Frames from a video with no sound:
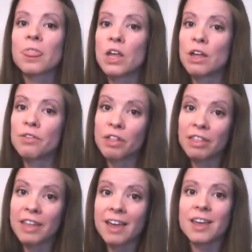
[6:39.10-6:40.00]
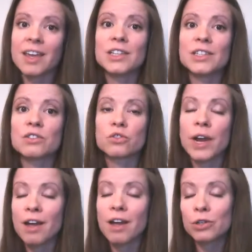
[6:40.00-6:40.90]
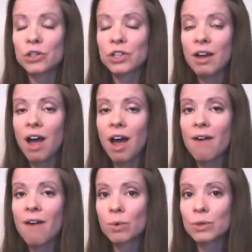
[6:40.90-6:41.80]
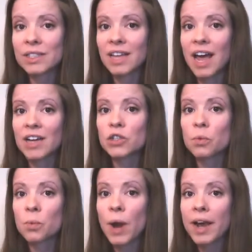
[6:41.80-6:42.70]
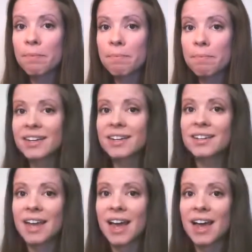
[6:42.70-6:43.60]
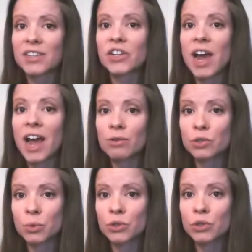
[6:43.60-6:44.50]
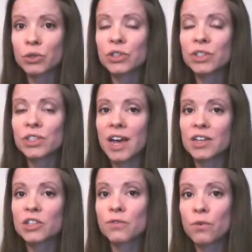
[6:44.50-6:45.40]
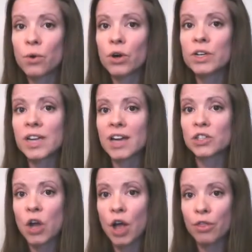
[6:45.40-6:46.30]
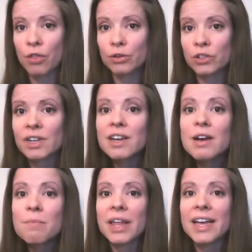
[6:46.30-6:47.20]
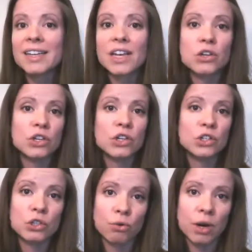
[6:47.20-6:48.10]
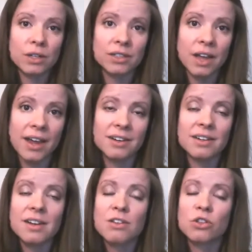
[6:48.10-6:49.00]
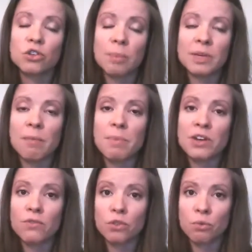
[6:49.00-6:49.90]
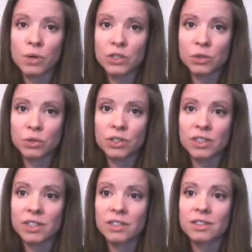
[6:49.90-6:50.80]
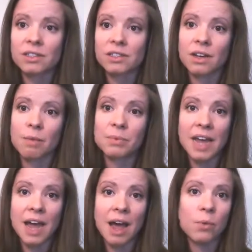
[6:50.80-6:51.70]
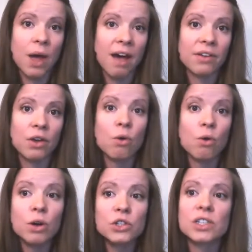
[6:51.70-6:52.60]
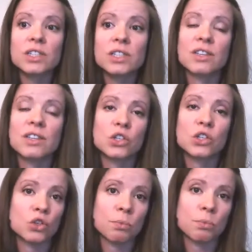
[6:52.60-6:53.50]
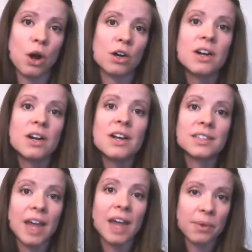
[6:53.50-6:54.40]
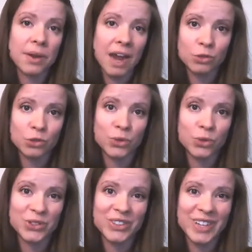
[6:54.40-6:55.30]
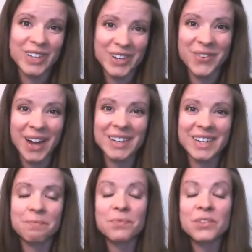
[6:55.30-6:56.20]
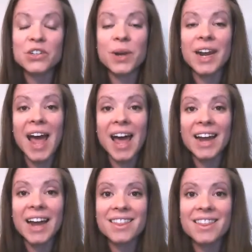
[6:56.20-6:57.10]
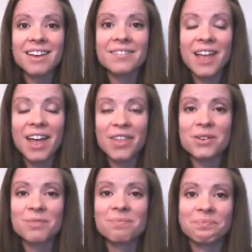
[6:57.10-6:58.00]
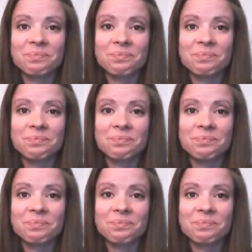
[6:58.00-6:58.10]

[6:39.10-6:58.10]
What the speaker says: The link is trainingauthors.com/recommended-outsourcers-for-authors. But like I said, you can just go to our site, the drop-down menu for the resources tab will have it, or just in the search bar, type in outsourcers, and you'll find it. Did you want to add anything, Heather?